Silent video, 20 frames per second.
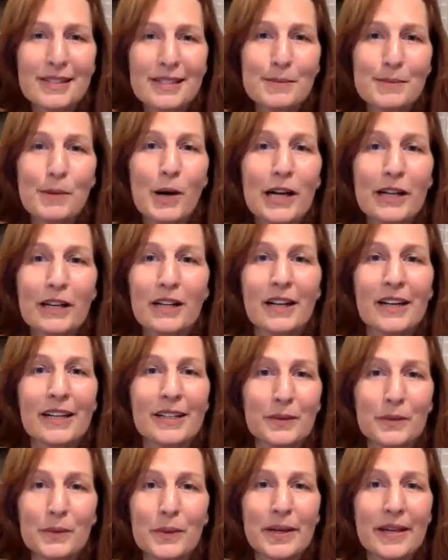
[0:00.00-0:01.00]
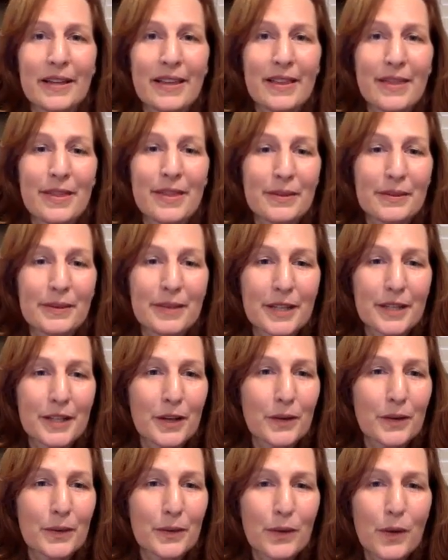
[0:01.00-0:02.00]
spot on with,
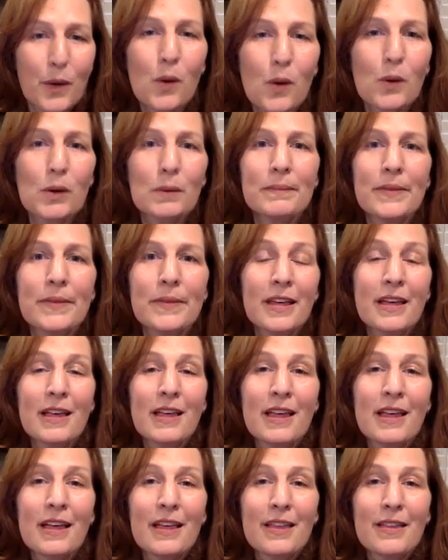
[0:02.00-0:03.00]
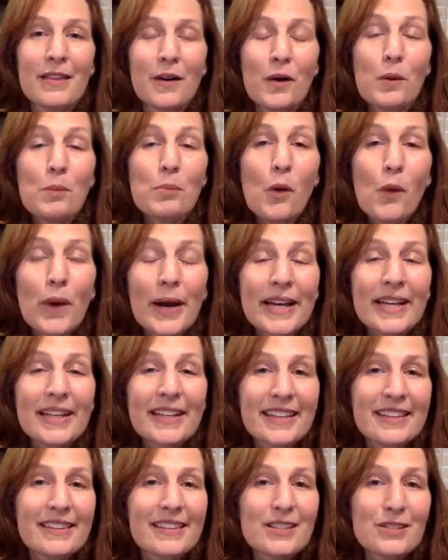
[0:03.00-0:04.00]
the whole point
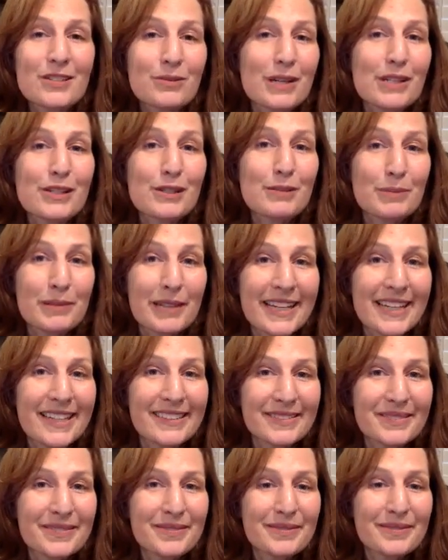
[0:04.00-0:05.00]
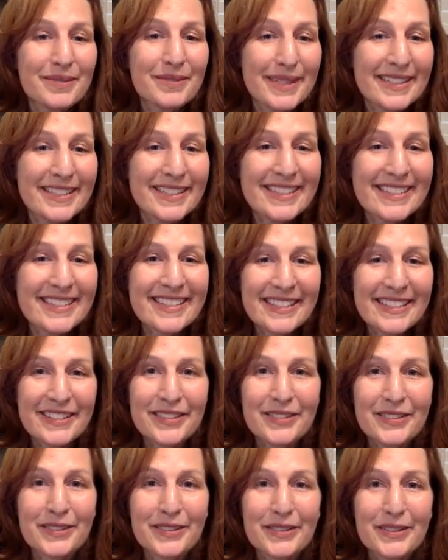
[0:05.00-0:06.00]
in this rescue plan was
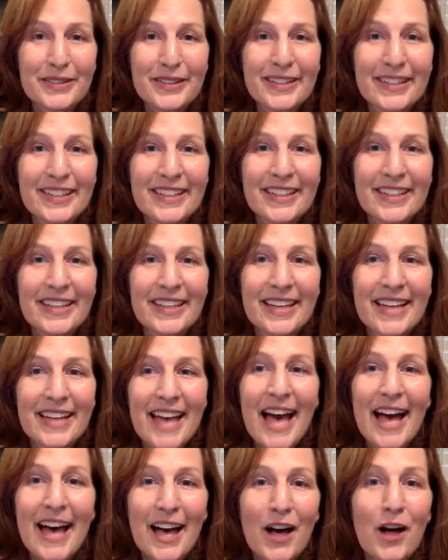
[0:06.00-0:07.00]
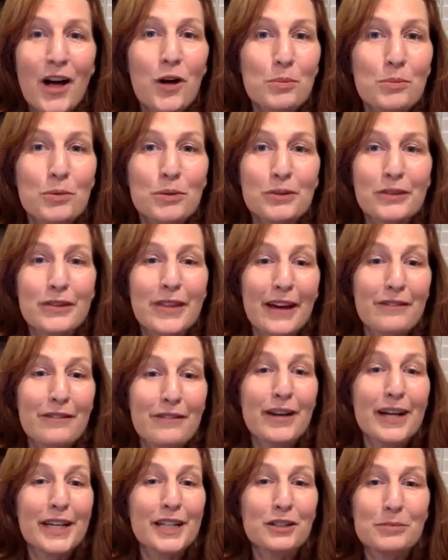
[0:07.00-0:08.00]
to help that
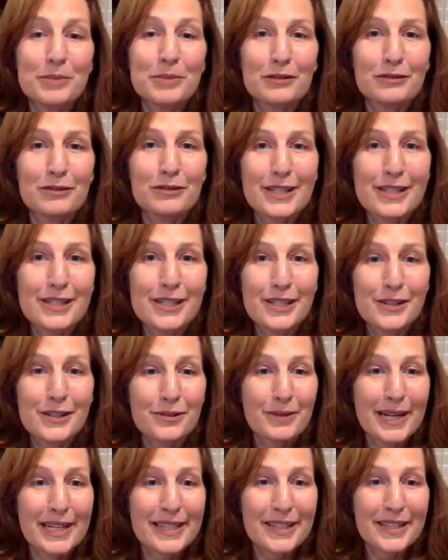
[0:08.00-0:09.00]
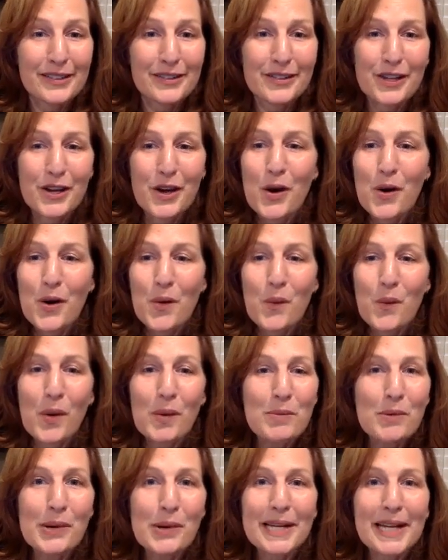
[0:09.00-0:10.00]
final bit of rescue, right? There's
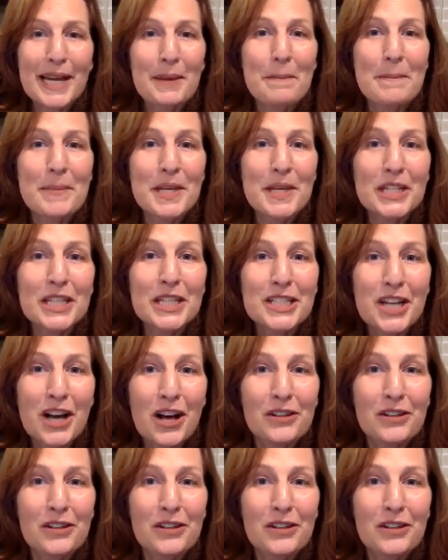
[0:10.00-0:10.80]
$1.8 billion